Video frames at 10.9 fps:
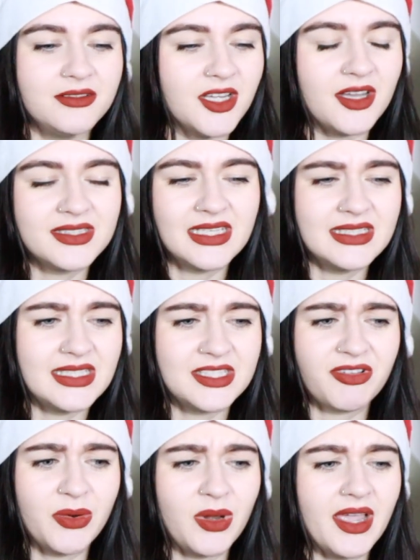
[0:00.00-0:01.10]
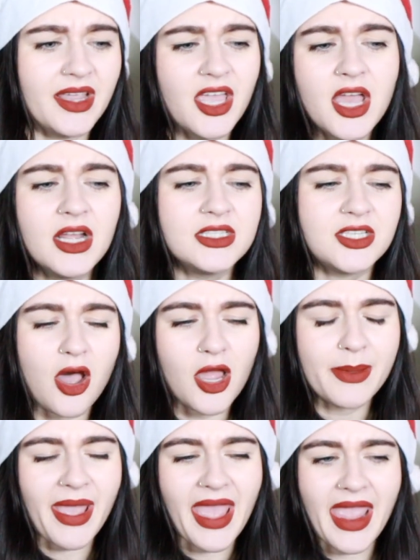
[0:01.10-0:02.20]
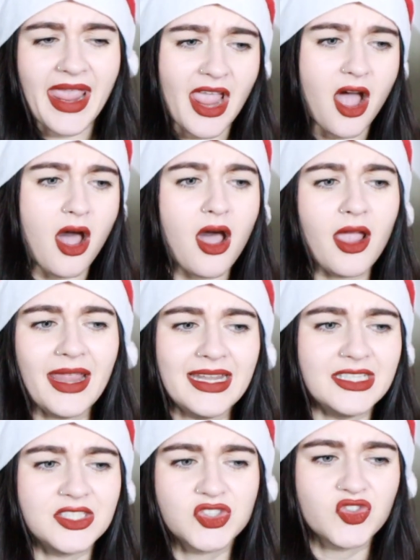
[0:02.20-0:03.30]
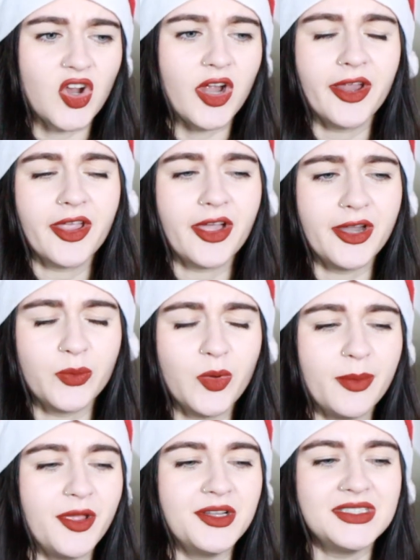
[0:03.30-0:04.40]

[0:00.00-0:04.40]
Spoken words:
Darcy is this real, like, type A, highly strung kind of woman.